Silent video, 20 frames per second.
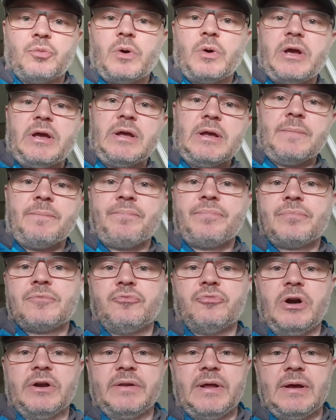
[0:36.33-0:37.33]
away
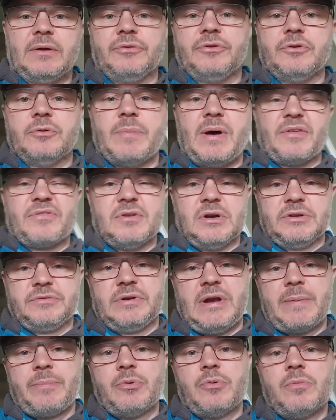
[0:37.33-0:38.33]
right down to about the size of an
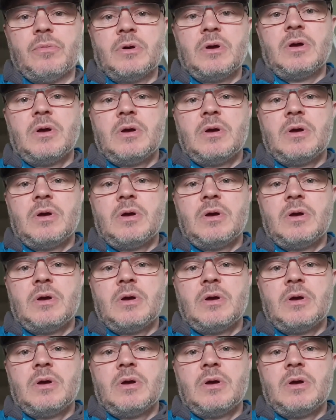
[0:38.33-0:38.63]
apple